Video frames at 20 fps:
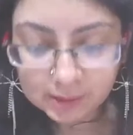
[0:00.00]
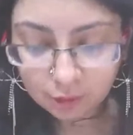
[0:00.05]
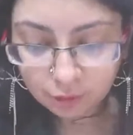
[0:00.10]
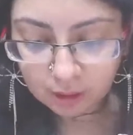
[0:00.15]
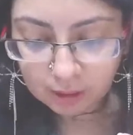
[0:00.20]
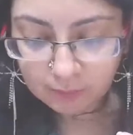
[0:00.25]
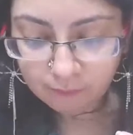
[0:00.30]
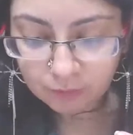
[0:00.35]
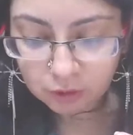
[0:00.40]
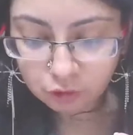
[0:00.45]
You
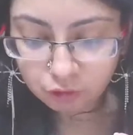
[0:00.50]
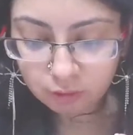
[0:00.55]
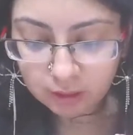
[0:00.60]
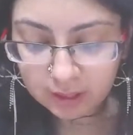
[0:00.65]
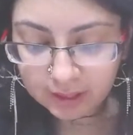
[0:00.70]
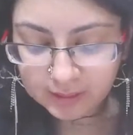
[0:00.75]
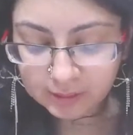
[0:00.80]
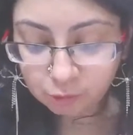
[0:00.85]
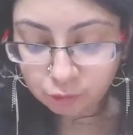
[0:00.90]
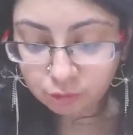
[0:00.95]
can
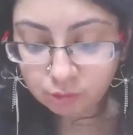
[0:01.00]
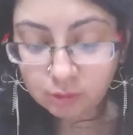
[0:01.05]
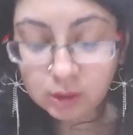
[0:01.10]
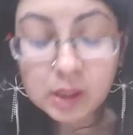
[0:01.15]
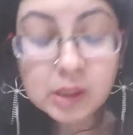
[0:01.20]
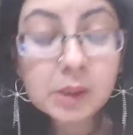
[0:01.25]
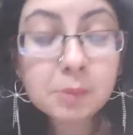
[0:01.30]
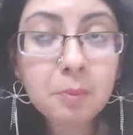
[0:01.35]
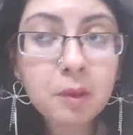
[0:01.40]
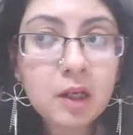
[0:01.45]
visualize
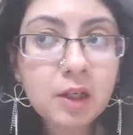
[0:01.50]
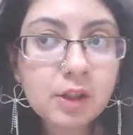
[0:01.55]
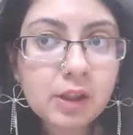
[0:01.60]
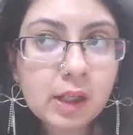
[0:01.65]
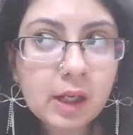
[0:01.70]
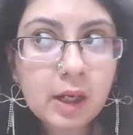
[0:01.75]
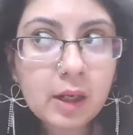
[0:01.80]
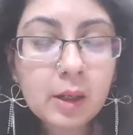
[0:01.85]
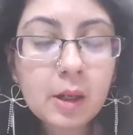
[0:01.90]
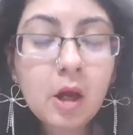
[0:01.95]
trees
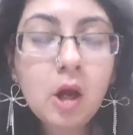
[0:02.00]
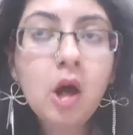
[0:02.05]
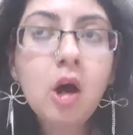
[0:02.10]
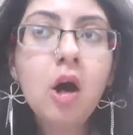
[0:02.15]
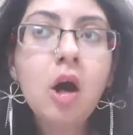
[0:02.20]
printing,